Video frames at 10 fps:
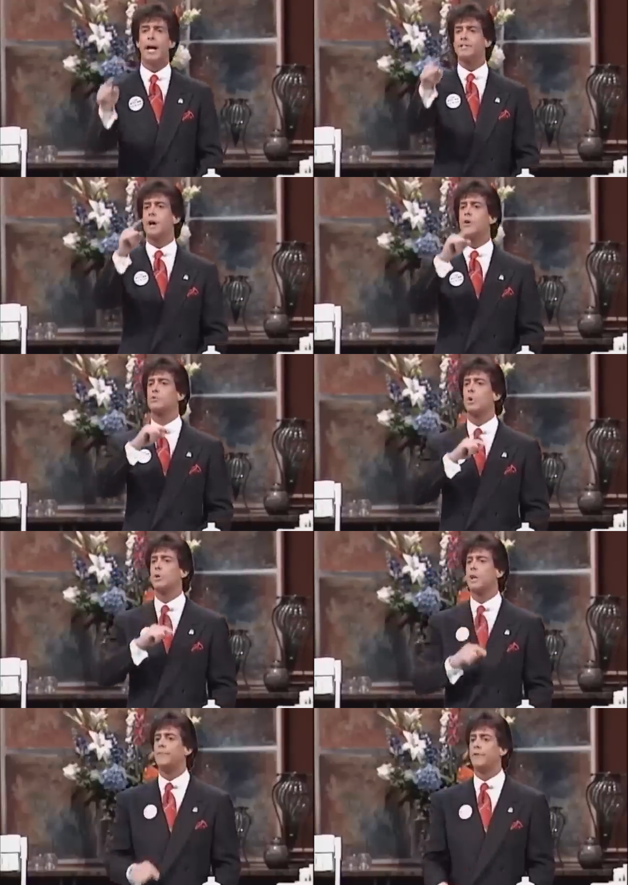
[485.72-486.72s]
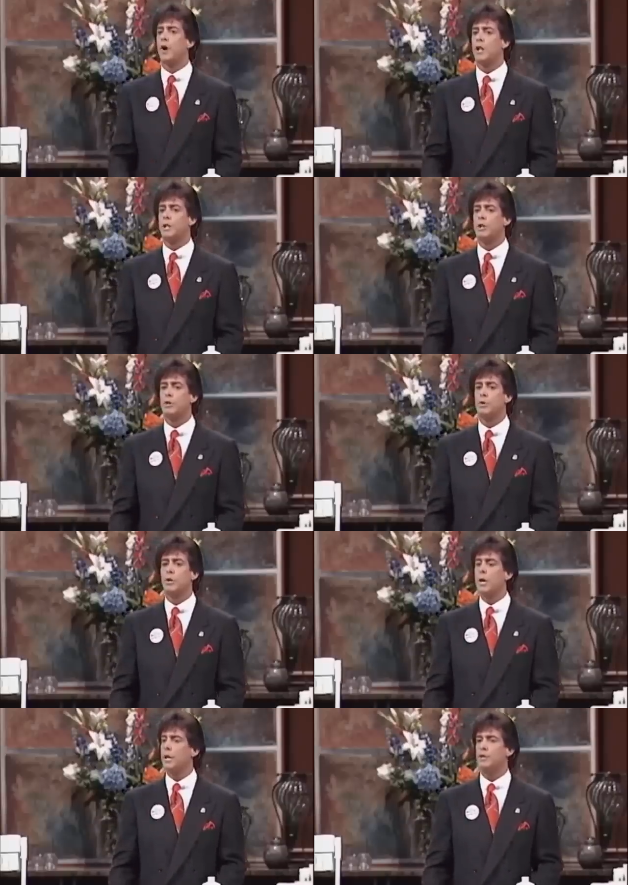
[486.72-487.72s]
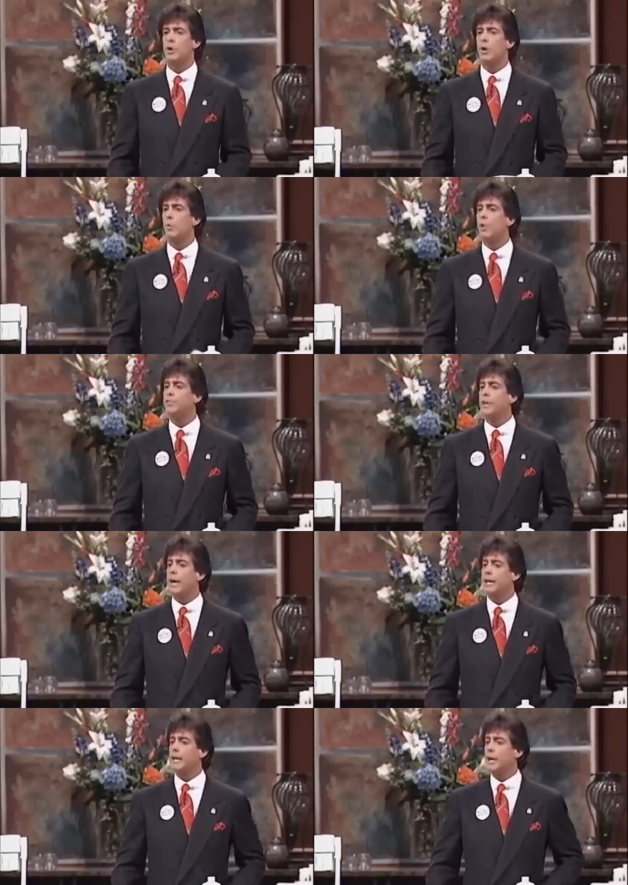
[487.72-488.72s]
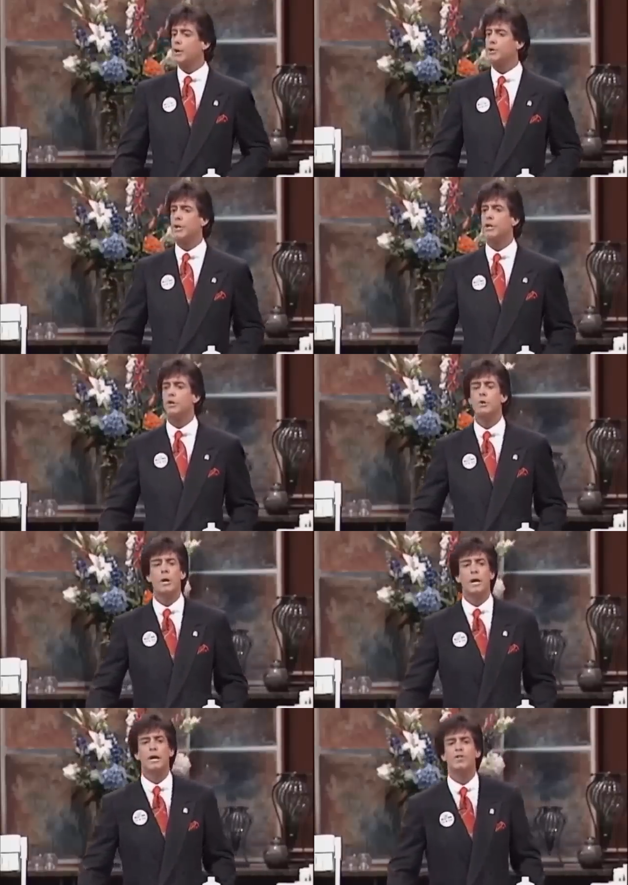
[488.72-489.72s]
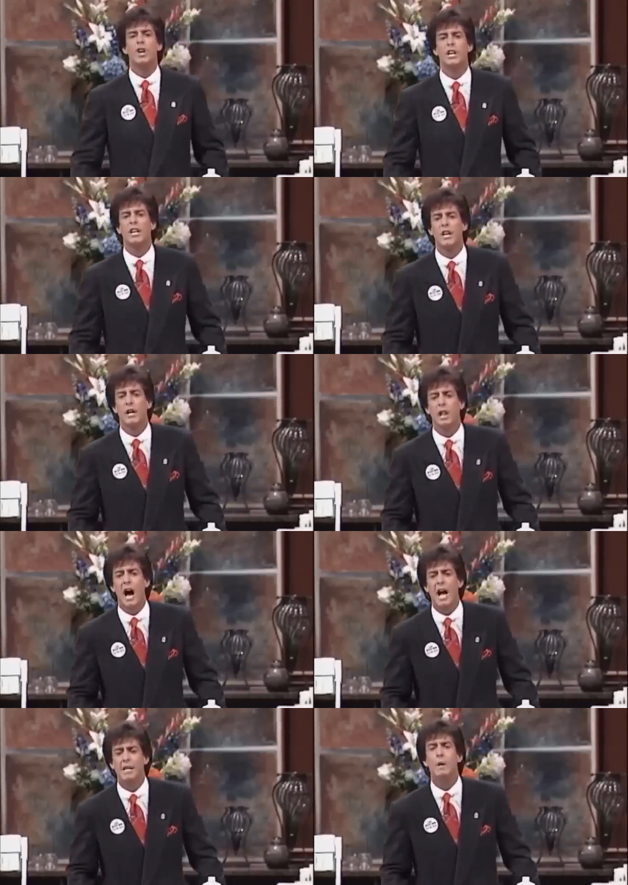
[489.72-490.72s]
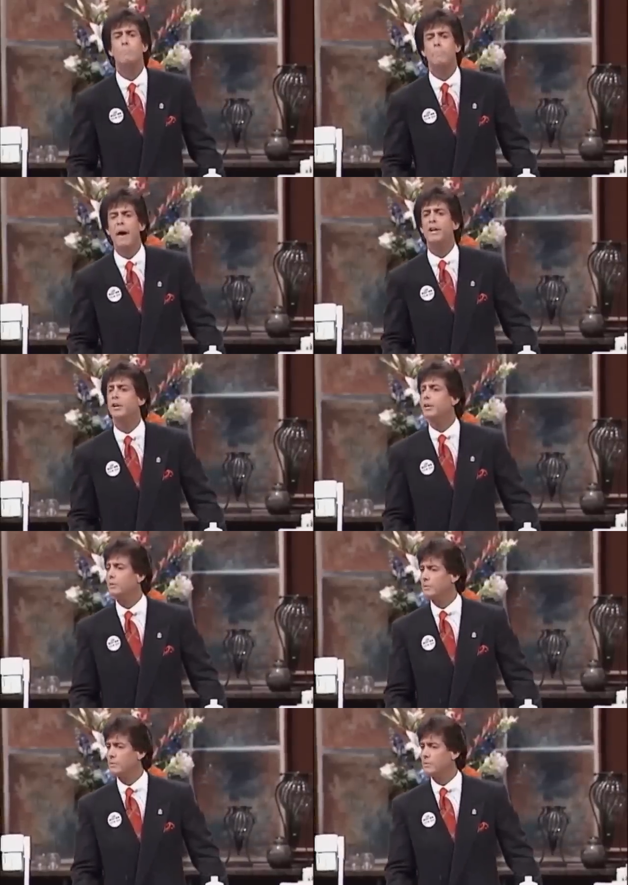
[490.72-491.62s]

and that's how it's worked out for all of you. And there's only one thing I can guarantee you, it's going to get a lot better.